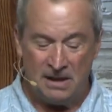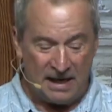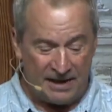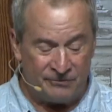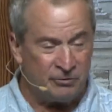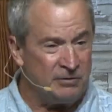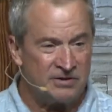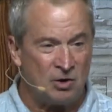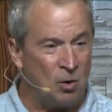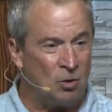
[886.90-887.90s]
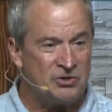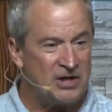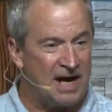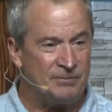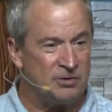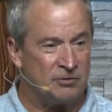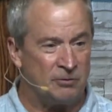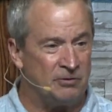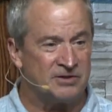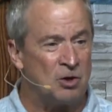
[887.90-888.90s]
And through this whole chapter,
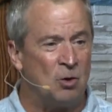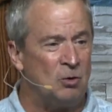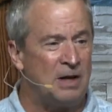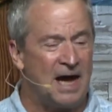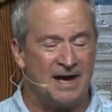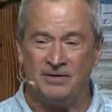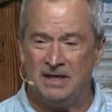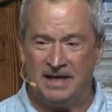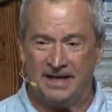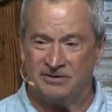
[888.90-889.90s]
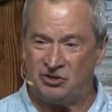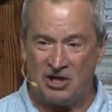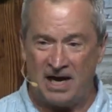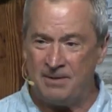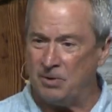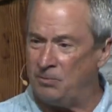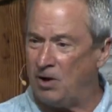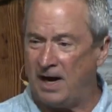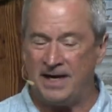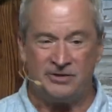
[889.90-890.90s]
through this whole life, it's shame or
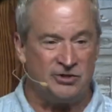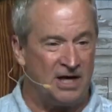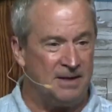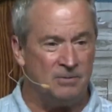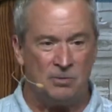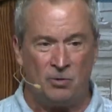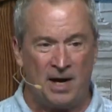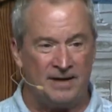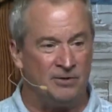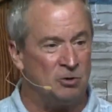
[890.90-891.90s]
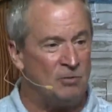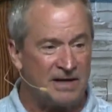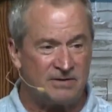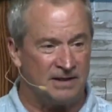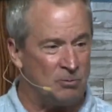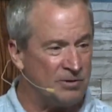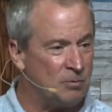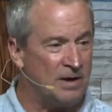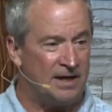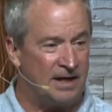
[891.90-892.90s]
pride, shame or pride. They're wrestling with
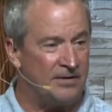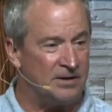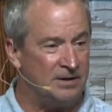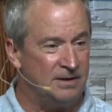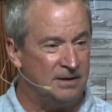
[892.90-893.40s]
one another.